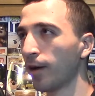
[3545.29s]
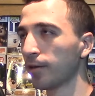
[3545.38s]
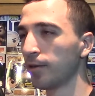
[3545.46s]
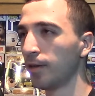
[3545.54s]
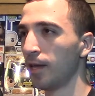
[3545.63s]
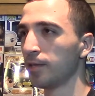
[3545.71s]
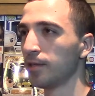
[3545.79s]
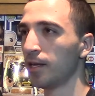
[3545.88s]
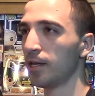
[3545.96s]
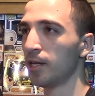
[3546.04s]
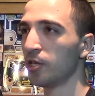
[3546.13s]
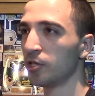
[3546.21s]
they said
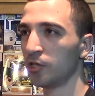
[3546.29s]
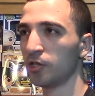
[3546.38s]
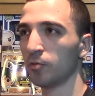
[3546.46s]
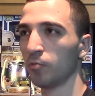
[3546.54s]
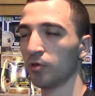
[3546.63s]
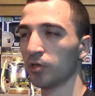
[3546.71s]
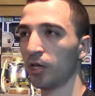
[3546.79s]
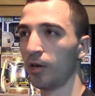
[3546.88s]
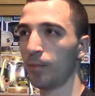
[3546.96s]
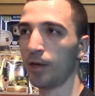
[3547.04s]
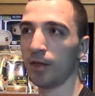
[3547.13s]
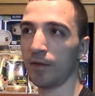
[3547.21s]
each season was going to
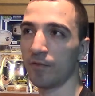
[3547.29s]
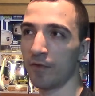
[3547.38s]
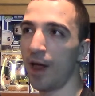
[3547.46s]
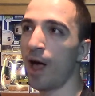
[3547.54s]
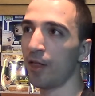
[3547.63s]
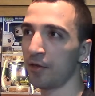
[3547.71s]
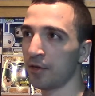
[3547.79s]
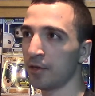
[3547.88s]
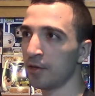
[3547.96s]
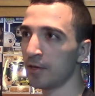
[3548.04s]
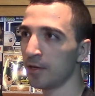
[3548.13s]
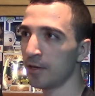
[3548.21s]
be the finale,
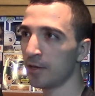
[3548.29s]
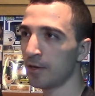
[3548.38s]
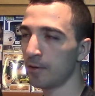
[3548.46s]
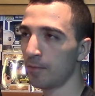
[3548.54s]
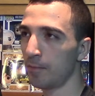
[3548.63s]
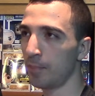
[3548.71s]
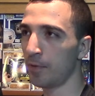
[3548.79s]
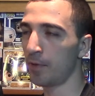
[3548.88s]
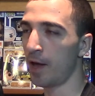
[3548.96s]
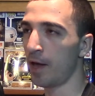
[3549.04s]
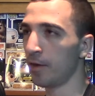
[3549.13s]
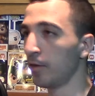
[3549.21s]
but
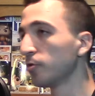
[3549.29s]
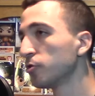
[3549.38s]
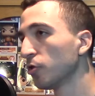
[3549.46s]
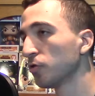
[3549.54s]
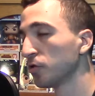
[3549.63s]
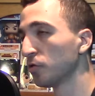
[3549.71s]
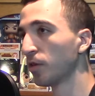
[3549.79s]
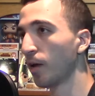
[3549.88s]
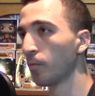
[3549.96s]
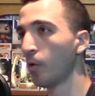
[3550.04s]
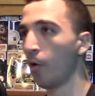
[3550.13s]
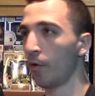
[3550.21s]
then the show still kept
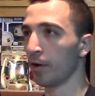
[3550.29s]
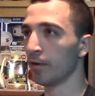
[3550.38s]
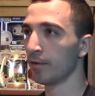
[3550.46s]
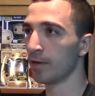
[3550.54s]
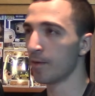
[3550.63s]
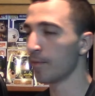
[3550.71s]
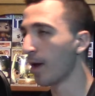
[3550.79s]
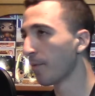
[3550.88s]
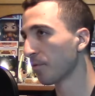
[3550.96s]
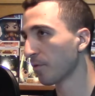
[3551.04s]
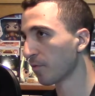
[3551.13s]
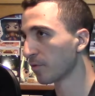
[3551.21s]
going. Even after the
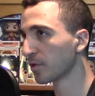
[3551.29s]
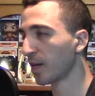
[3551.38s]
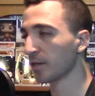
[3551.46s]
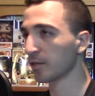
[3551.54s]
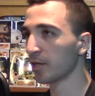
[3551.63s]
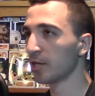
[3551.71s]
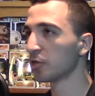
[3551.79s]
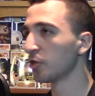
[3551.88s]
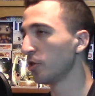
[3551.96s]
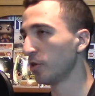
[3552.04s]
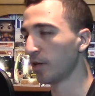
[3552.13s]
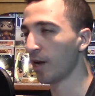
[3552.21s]
first cancellation,
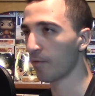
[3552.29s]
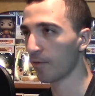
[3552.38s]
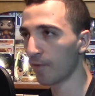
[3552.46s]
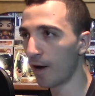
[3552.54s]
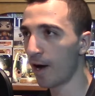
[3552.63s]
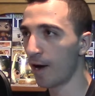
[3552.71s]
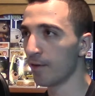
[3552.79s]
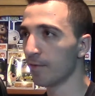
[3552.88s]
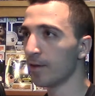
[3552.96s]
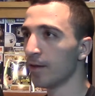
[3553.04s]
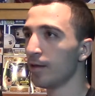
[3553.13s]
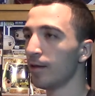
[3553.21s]
it got revived.
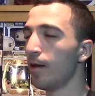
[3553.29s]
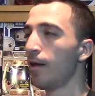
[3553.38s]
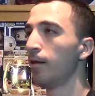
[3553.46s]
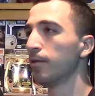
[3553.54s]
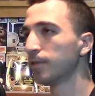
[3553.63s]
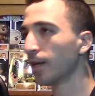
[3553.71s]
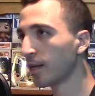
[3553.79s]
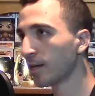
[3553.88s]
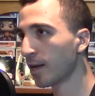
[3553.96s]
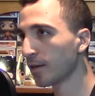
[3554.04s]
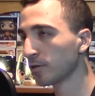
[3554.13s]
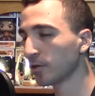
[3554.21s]
And in the second
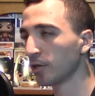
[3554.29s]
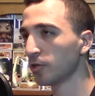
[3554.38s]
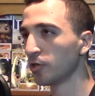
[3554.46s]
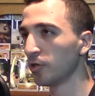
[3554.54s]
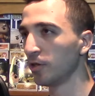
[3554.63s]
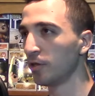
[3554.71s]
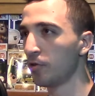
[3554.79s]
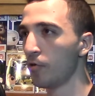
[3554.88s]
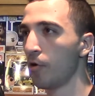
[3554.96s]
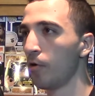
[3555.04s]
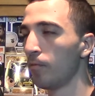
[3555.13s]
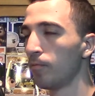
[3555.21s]
cancellation,
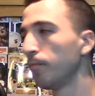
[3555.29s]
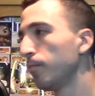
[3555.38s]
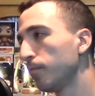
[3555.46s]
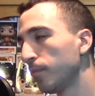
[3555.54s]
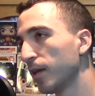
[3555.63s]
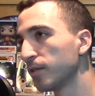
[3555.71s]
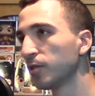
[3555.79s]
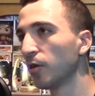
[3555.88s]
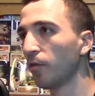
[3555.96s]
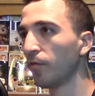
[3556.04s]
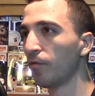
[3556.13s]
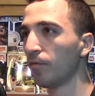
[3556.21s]
they
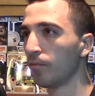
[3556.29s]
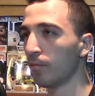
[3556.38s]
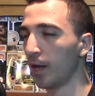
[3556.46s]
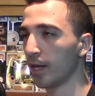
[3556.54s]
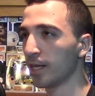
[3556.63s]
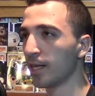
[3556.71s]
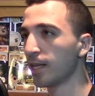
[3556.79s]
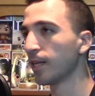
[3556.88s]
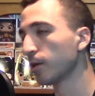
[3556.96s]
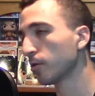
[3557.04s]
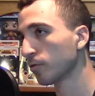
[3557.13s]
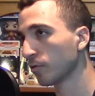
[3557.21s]
still,
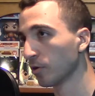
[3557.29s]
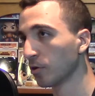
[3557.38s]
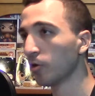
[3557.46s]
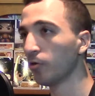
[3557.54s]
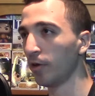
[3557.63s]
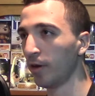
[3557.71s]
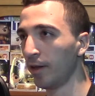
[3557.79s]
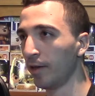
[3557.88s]
concluded it.